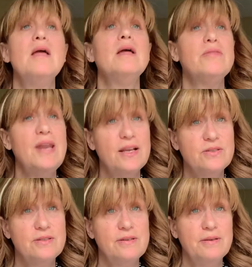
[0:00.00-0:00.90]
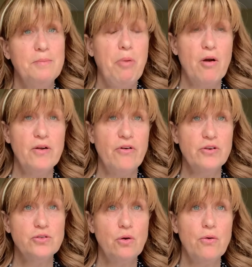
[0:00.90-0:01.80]
The next part of our
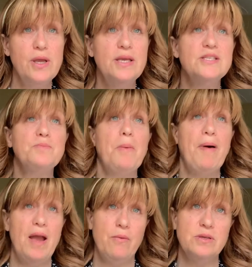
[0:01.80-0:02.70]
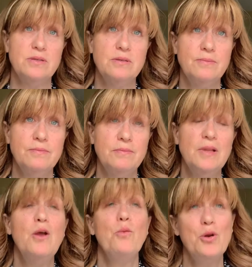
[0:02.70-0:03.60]
story is papyrus.
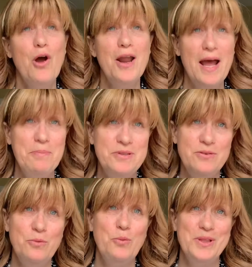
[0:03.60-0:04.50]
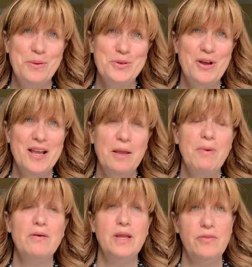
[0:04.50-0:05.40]
We're not up to what they were talking
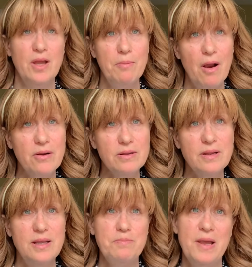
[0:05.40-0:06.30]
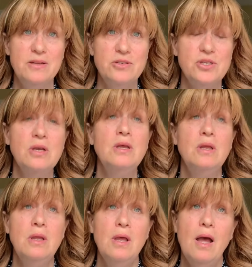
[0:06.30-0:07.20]
about in the Gemara in page
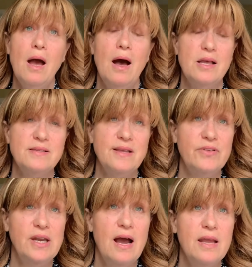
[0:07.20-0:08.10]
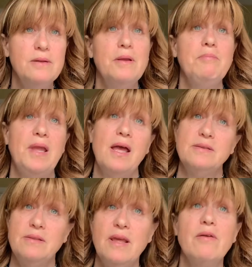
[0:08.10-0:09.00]
79,
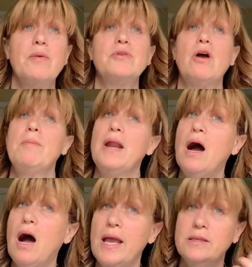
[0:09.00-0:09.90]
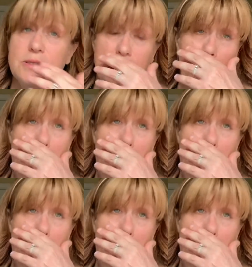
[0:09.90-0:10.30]
because there they were talking about hides.